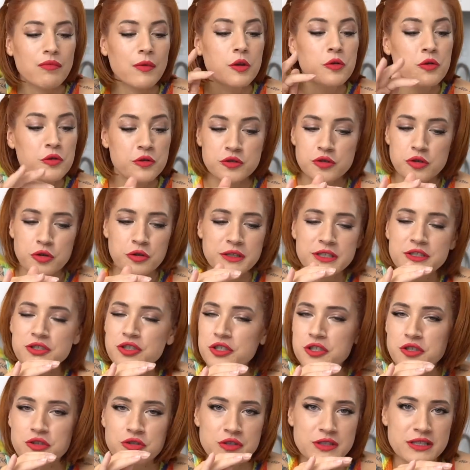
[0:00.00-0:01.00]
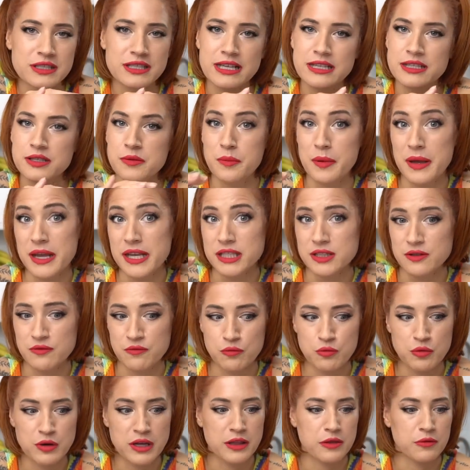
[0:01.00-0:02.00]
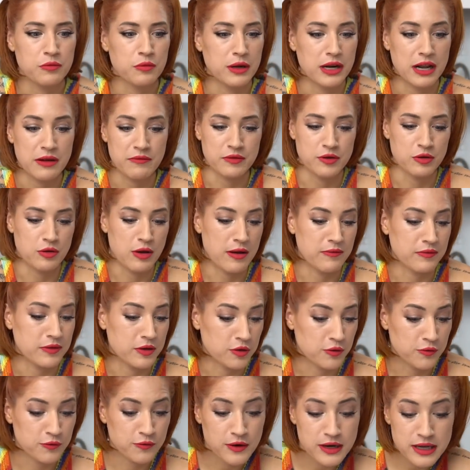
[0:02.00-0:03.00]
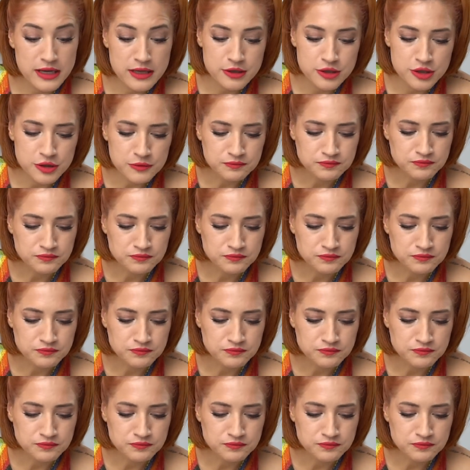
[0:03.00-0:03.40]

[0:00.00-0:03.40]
You can totally just use this as a base with whatever you have in your fridge.